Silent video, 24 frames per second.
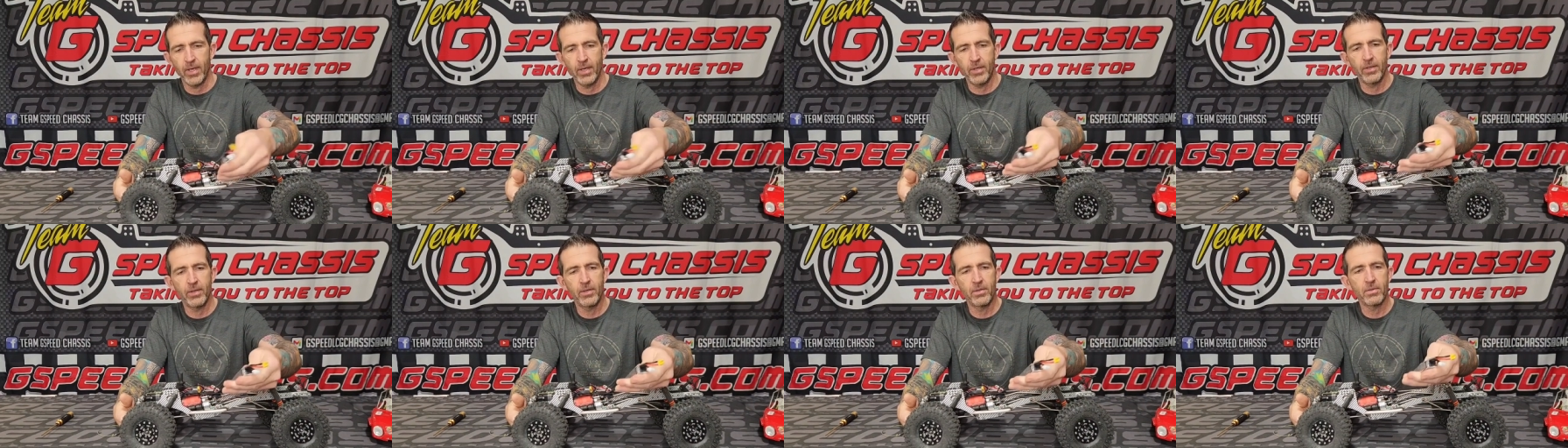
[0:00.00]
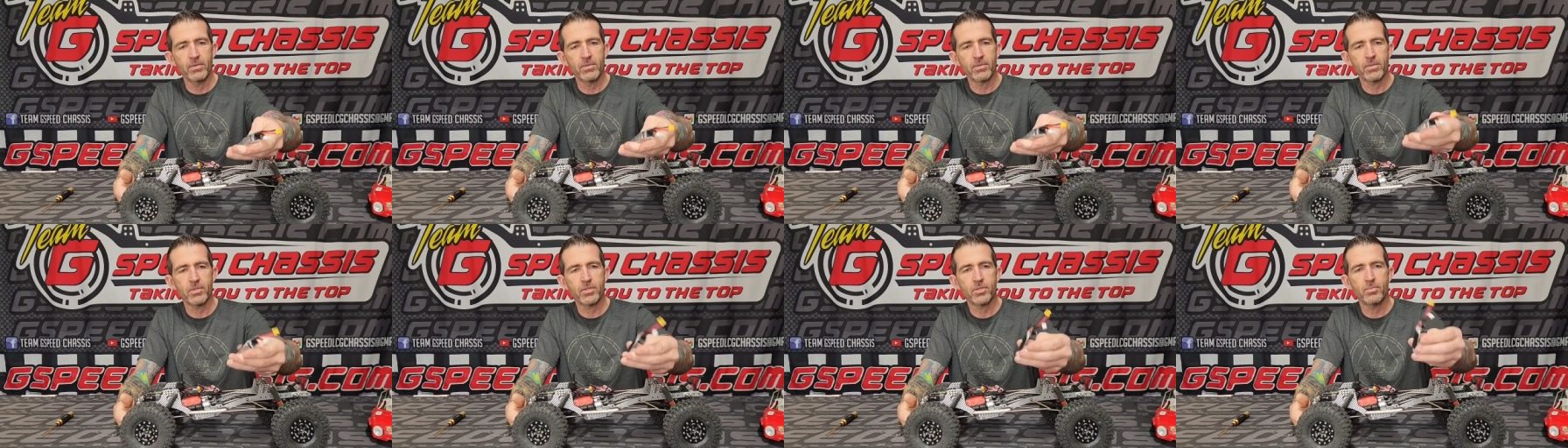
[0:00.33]
I
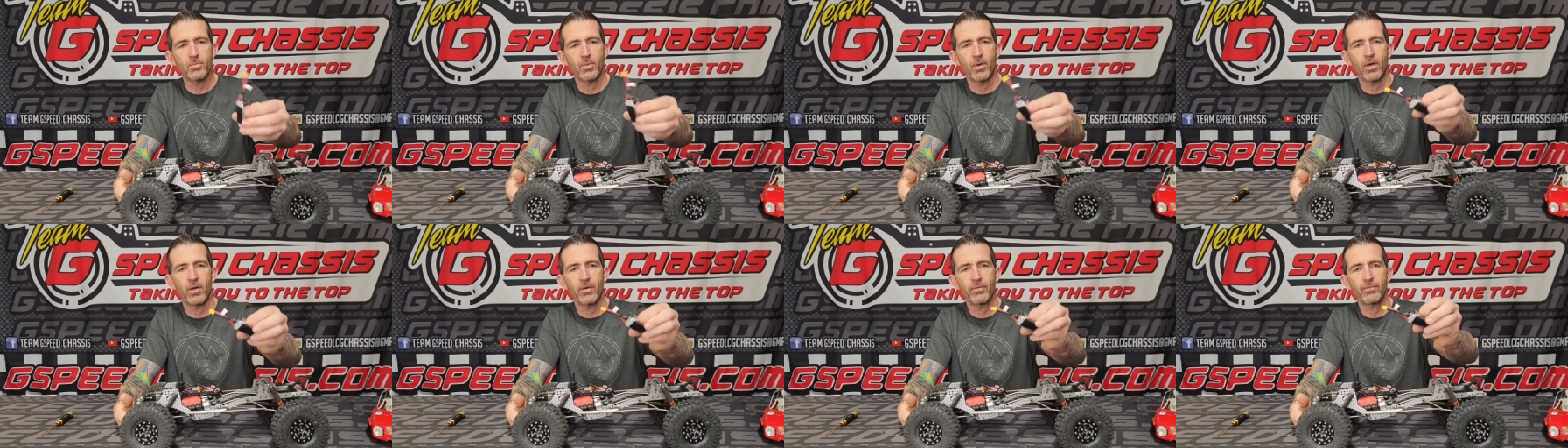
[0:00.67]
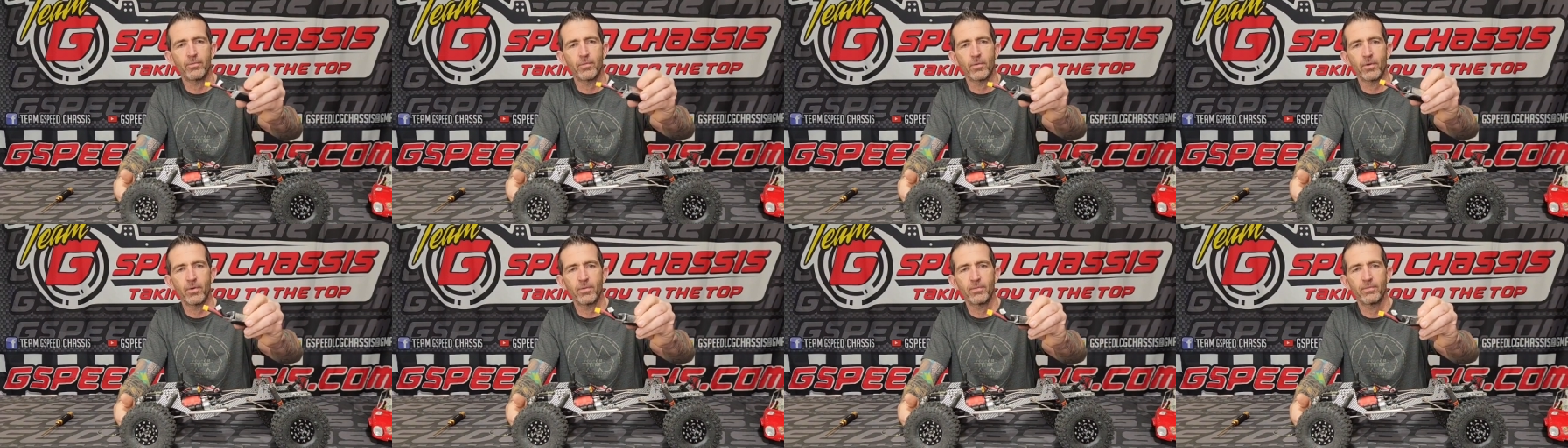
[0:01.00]
use is a small
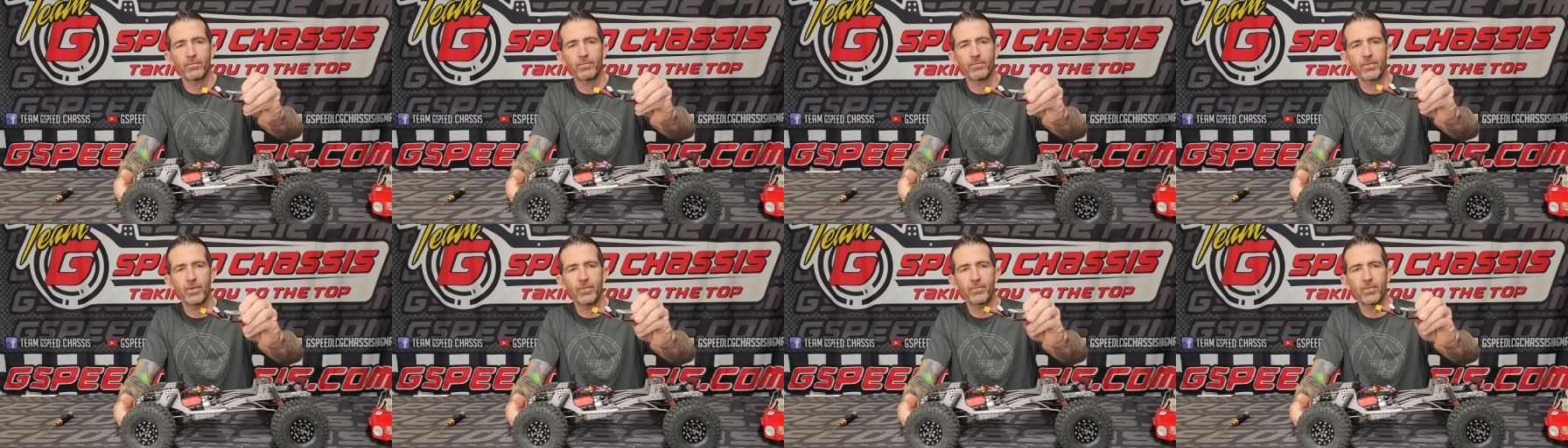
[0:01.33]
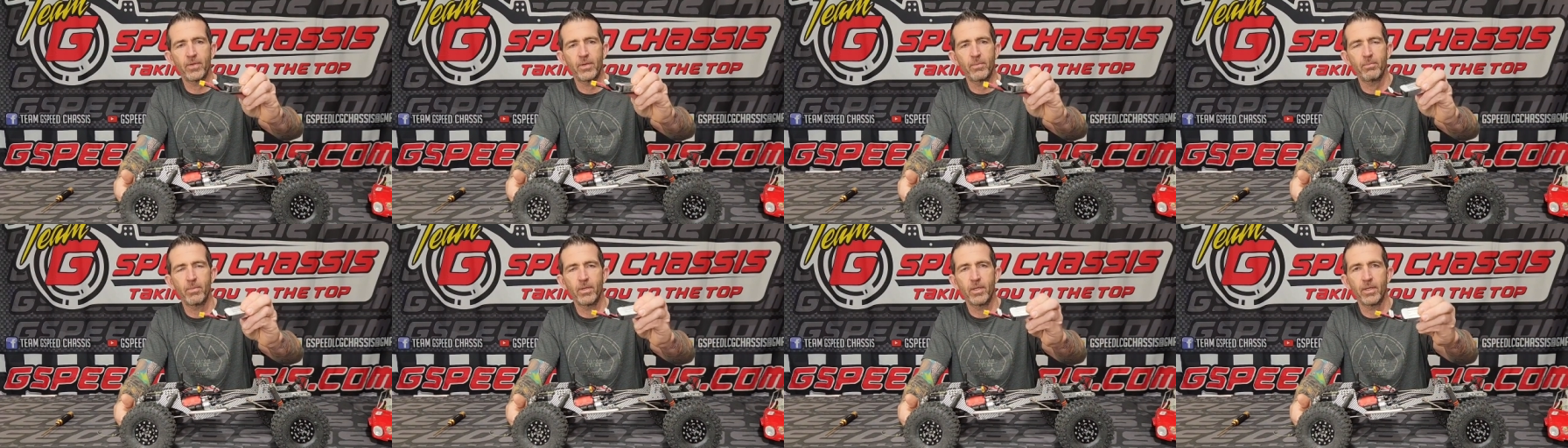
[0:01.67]

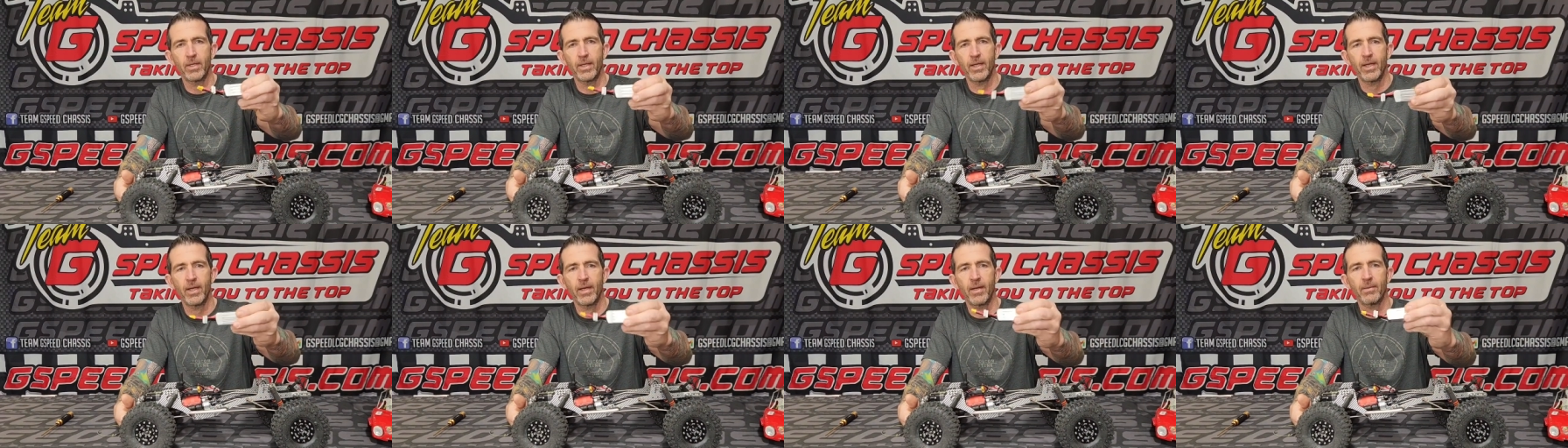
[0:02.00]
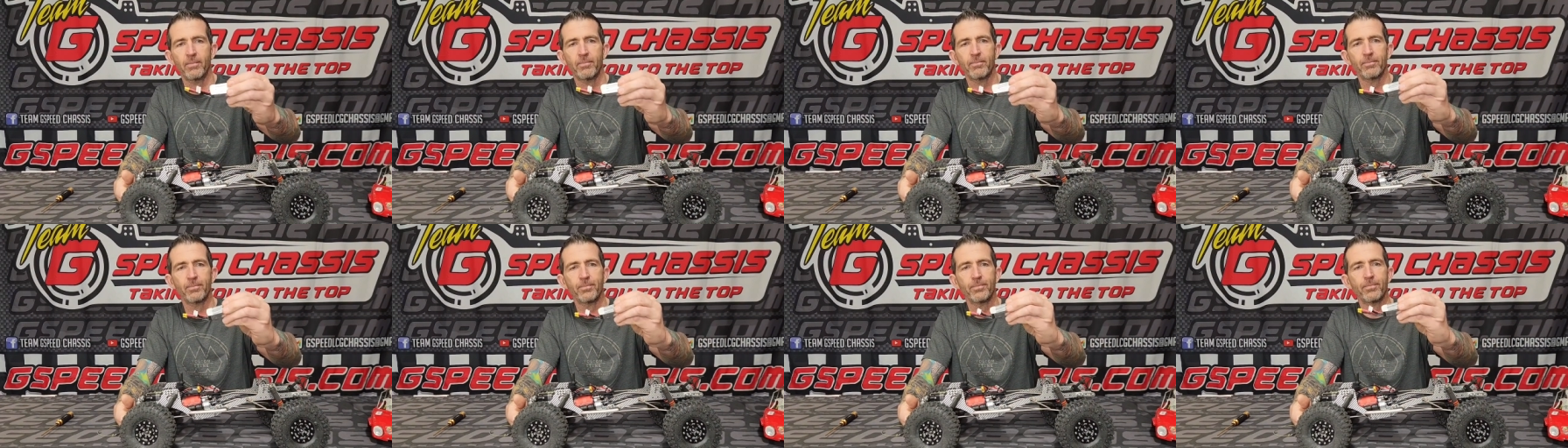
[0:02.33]
450
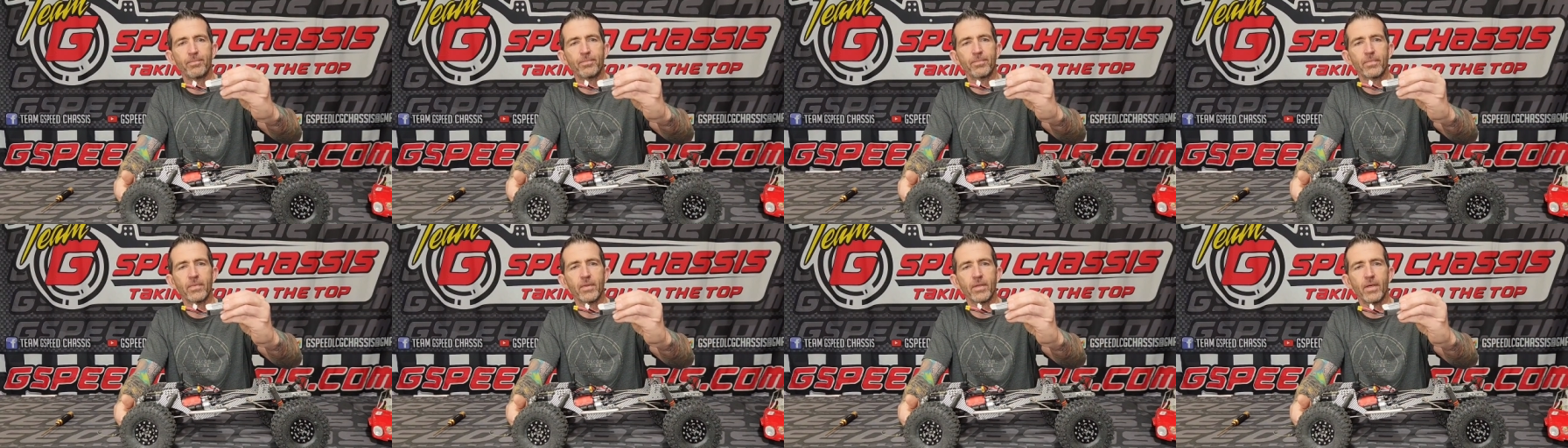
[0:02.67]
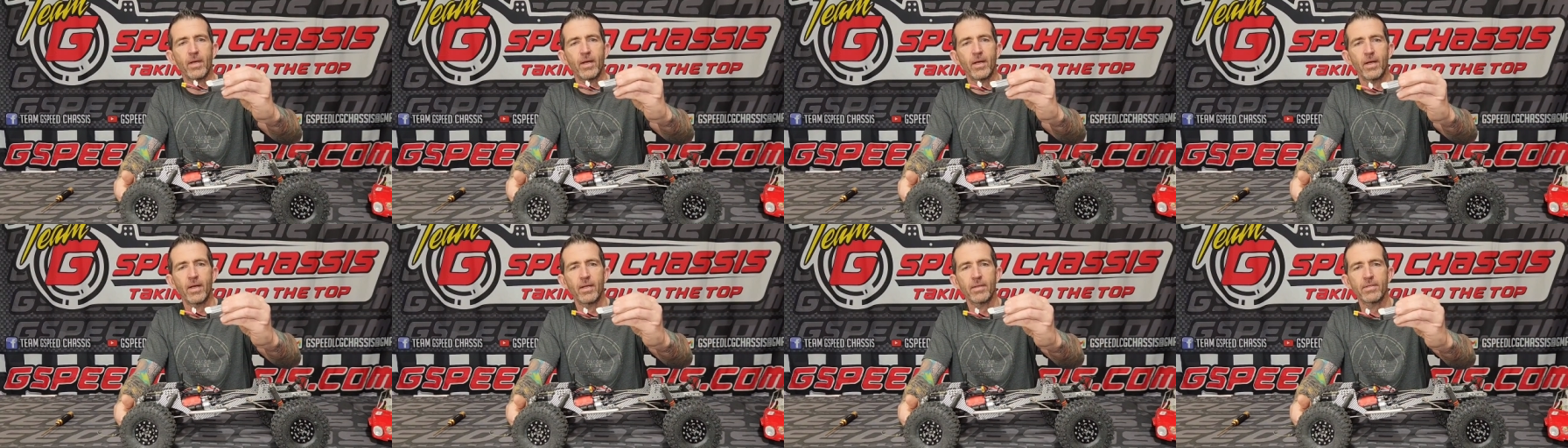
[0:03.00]
milliamp
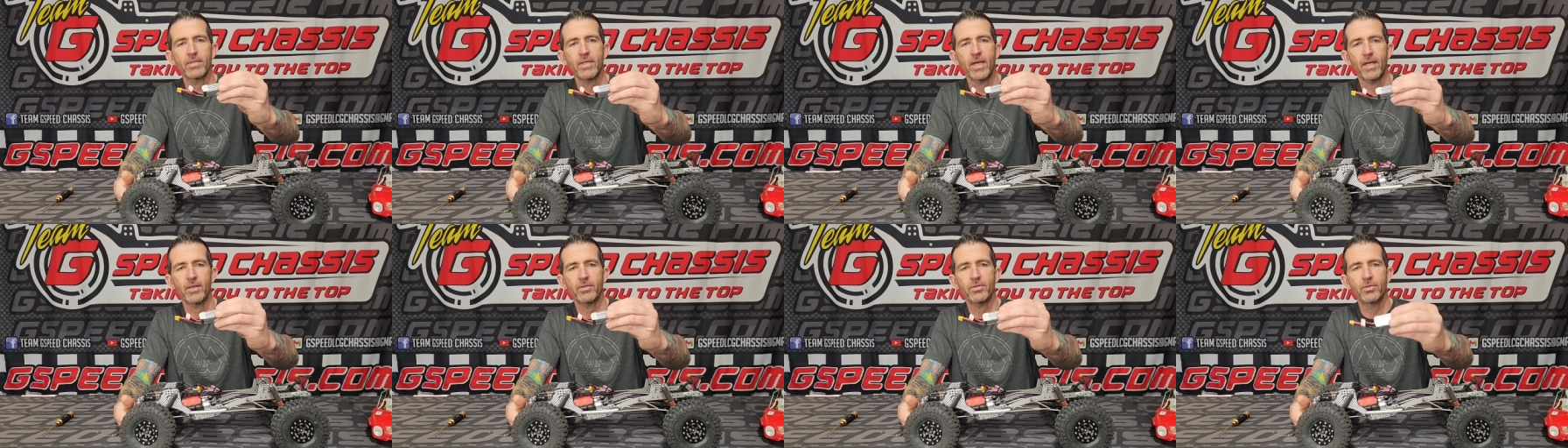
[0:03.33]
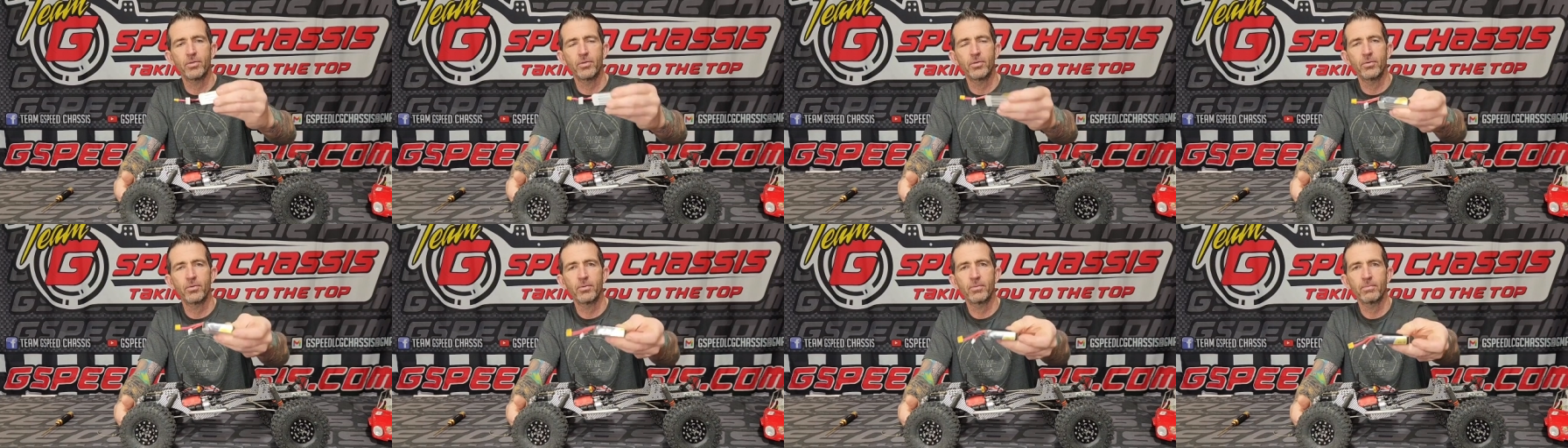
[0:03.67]

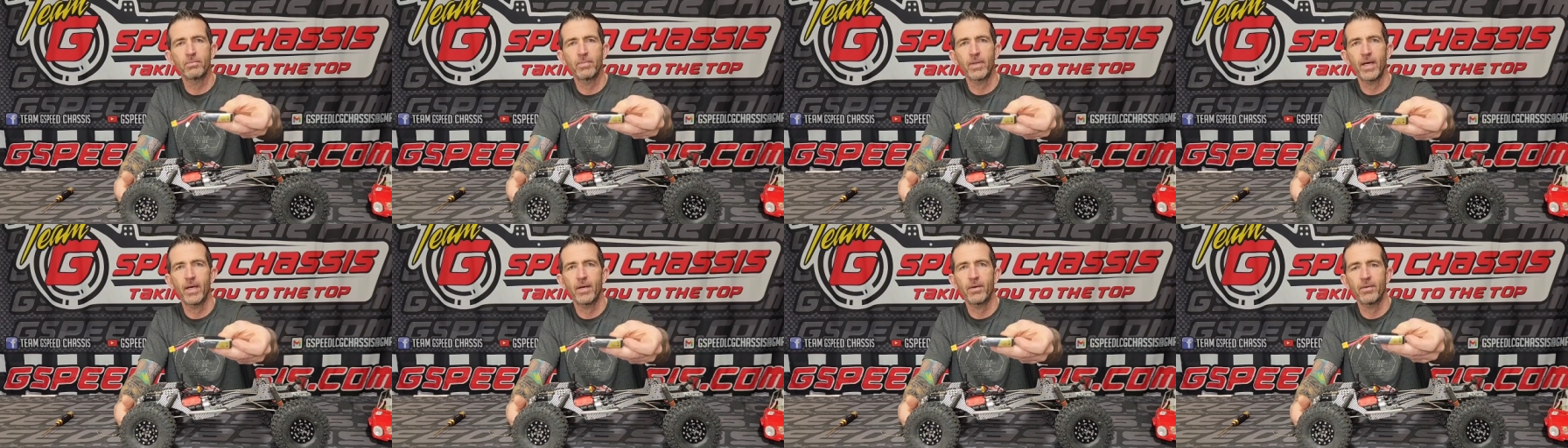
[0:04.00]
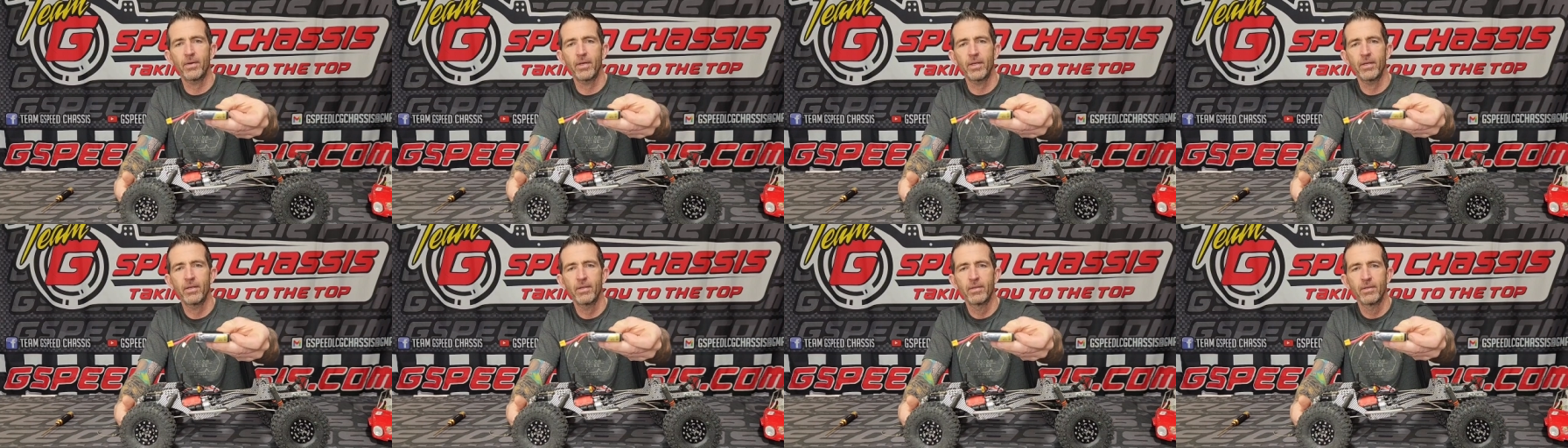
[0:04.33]
tattoo
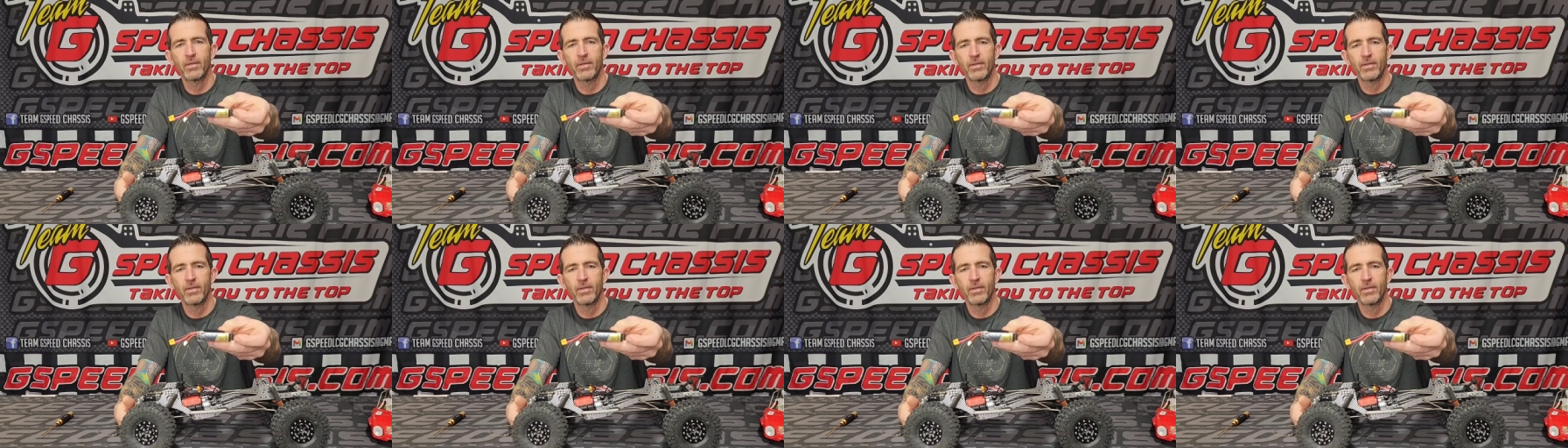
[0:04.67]
battery.